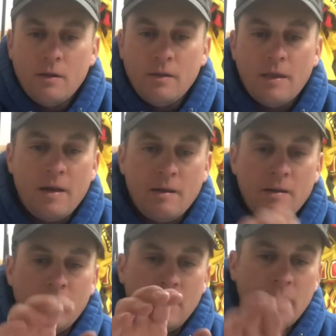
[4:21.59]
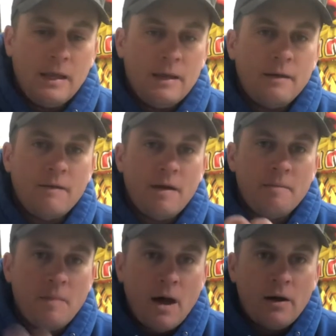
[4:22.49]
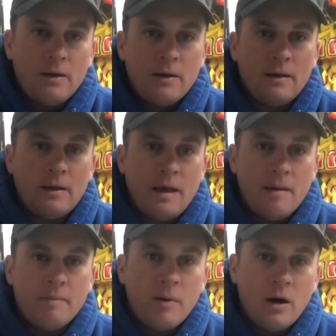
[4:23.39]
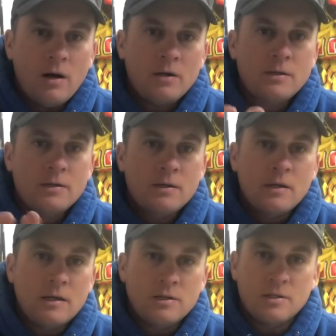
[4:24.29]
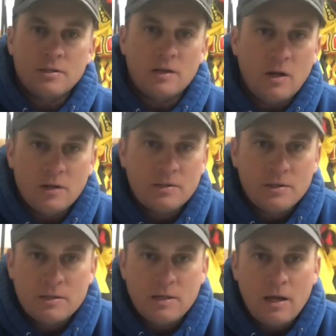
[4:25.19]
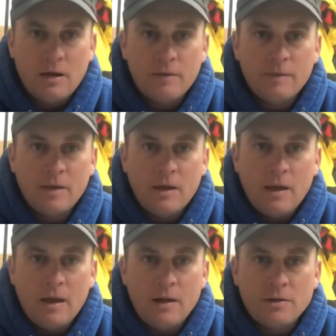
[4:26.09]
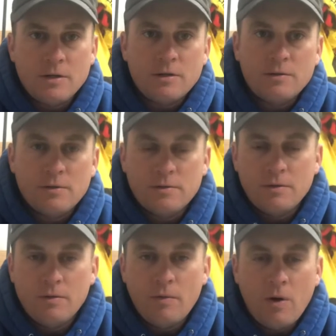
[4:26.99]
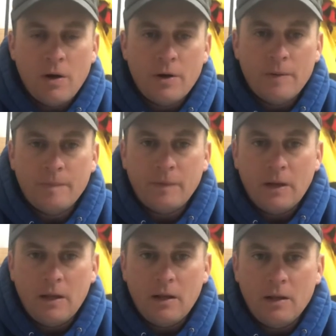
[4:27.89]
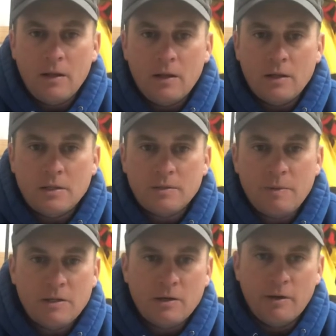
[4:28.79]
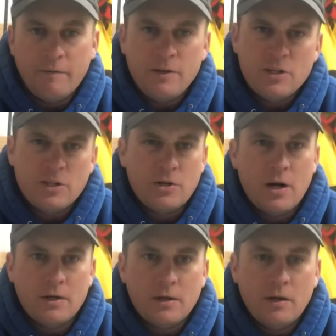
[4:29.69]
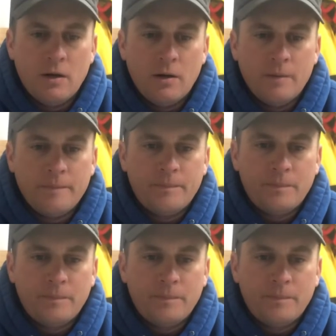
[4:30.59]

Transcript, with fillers: that hit of that mallet in that box is just a constant sound and it transfers through the water and it, it's just basically a fish attractant um